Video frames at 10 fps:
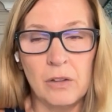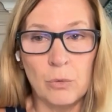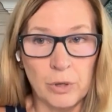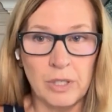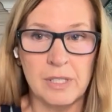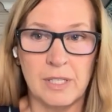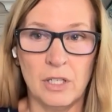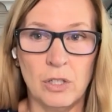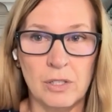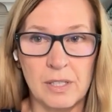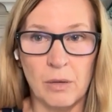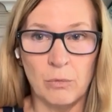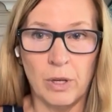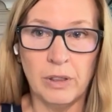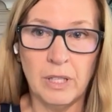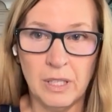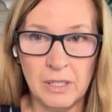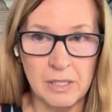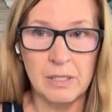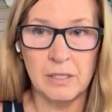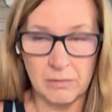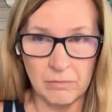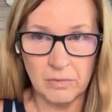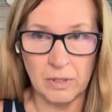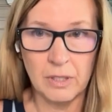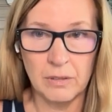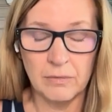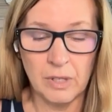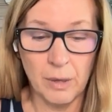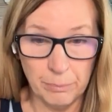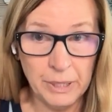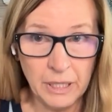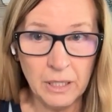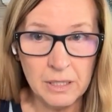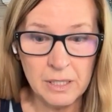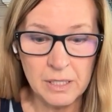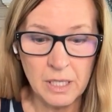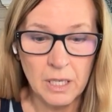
the organizations that run these companies